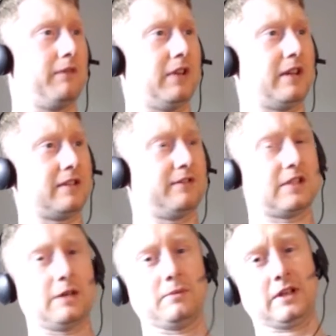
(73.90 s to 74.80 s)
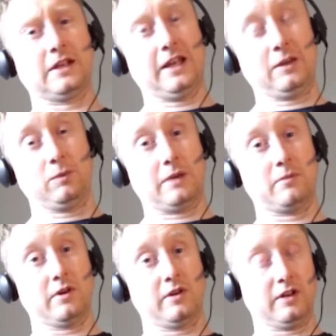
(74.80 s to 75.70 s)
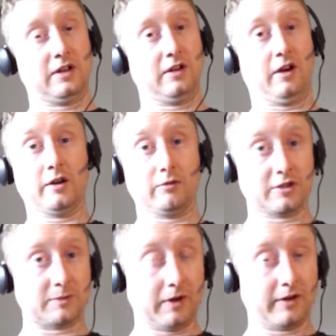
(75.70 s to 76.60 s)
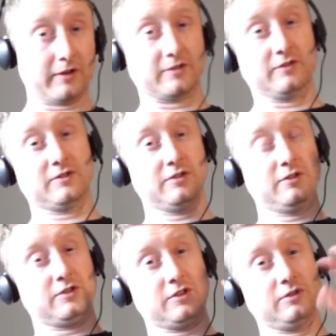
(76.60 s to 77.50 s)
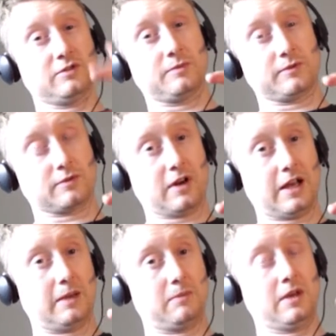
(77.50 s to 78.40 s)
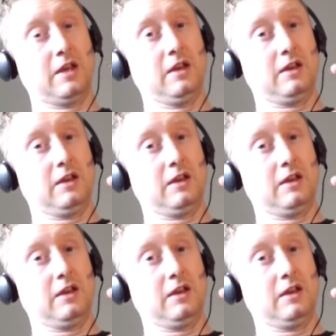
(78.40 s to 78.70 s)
what I've done is I've set up like an AWeber autoresponder. So as soon as you subscribe,